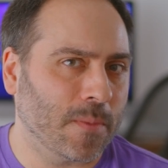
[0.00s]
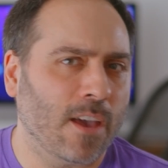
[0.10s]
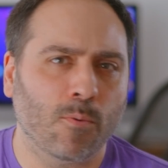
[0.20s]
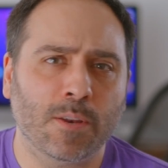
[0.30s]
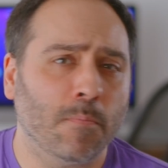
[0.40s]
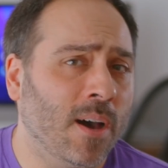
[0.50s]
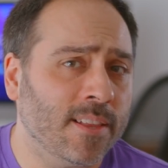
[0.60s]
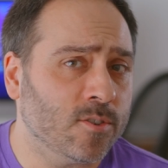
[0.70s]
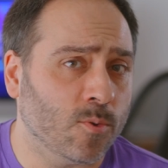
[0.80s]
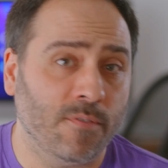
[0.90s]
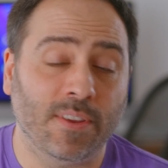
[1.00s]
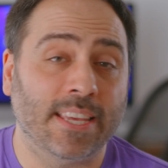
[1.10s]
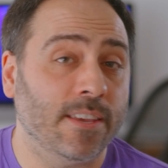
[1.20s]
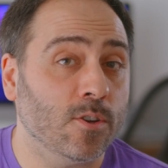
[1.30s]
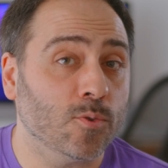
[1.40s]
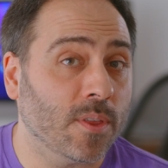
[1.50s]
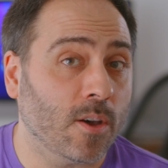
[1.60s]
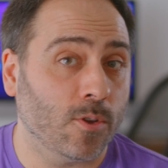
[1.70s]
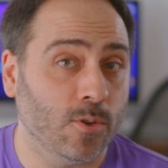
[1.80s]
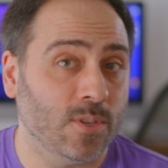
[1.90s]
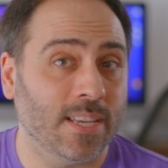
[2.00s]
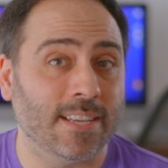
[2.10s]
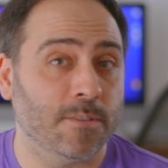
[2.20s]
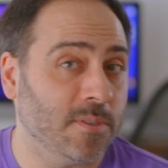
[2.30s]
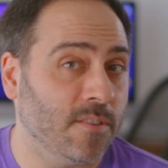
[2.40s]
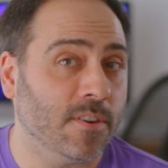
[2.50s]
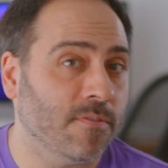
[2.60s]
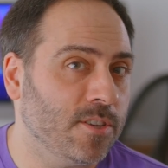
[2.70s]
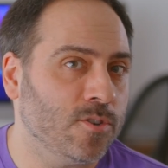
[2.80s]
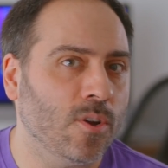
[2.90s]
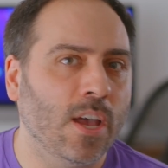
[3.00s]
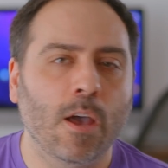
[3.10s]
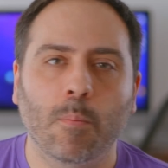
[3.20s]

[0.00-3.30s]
I went months or even years without using a specific feature,